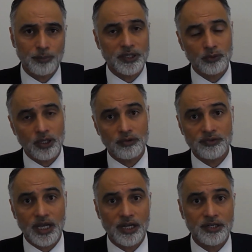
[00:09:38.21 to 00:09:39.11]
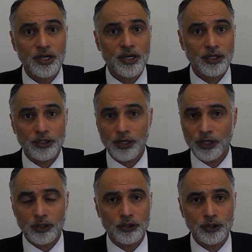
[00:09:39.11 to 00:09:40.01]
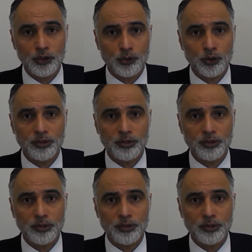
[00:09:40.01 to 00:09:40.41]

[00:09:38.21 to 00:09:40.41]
and although I've said you could